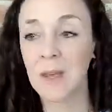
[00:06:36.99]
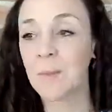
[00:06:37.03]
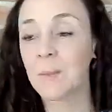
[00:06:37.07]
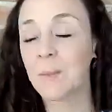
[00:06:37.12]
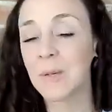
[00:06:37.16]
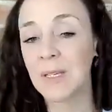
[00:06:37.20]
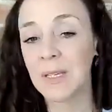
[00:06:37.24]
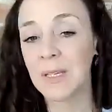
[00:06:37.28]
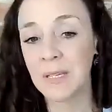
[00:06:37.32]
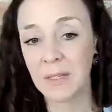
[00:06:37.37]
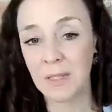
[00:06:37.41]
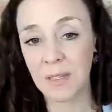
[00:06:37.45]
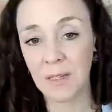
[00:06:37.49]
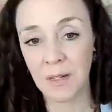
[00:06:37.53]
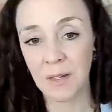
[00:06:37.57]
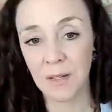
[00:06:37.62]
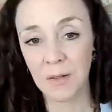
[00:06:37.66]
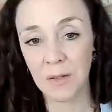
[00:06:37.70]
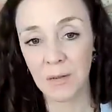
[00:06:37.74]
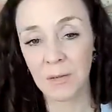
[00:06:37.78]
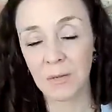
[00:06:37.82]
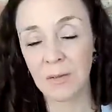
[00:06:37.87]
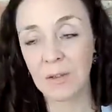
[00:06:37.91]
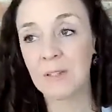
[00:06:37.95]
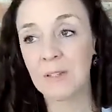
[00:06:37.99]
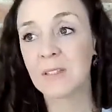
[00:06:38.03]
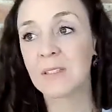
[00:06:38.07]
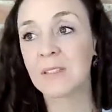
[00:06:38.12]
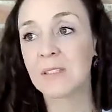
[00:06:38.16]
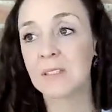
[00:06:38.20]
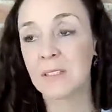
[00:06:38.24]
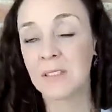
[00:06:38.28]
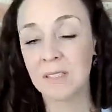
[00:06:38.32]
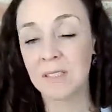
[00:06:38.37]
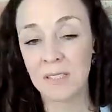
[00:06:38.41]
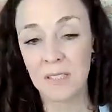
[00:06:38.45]
being alone,
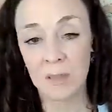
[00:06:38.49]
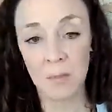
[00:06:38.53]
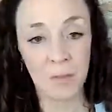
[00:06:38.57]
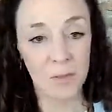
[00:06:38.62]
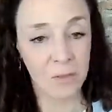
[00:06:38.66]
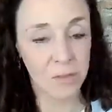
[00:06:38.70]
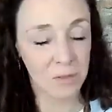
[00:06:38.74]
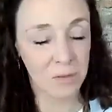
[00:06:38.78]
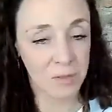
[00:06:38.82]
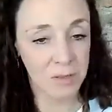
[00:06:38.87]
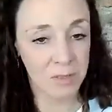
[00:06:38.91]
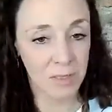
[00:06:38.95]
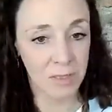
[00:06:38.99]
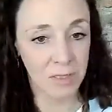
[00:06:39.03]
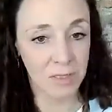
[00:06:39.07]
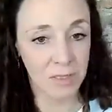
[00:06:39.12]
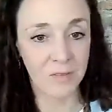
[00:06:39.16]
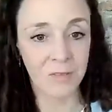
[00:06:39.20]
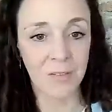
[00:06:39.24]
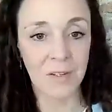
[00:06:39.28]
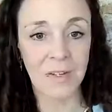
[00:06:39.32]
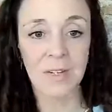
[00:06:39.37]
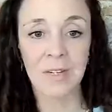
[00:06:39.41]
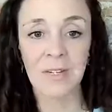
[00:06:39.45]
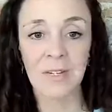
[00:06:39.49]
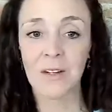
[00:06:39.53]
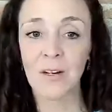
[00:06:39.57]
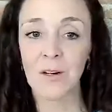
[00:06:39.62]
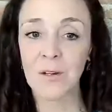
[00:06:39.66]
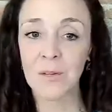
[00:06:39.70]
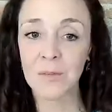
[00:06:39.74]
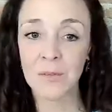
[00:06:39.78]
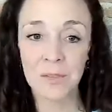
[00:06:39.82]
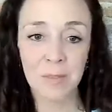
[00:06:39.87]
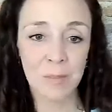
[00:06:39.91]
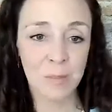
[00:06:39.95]
sitting with yourself,
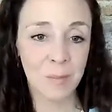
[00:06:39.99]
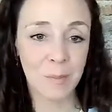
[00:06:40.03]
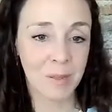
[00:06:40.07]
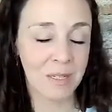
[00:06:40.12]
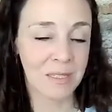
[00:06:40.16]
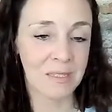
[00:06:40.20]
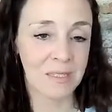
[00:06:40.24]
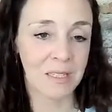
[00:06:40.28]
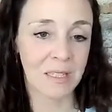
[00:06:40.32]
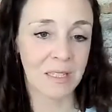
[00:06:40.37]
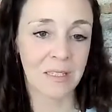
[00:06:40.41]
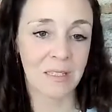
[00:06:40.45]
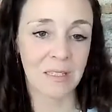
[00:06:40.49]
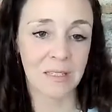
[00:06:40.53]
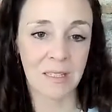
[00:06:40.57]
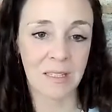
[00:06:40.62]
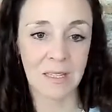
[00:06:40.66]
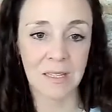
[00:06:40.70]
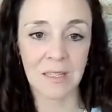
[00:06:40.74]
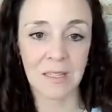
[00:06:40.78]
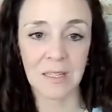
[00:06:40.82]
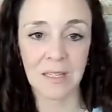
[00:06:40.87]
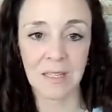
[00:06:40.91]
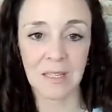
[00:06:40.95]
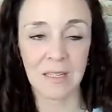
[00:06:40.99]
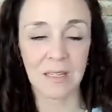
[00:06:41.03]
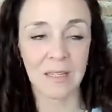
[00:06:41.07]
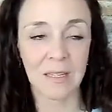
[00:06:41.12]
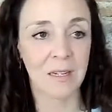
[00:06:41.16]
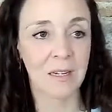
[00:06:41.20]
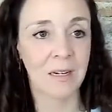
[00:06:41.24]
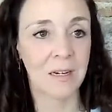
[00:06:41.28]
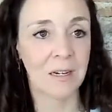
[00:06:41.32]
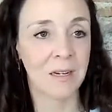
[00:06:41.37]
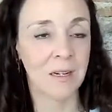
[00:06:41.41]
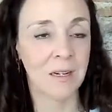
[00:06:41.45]
contemplating, thinking,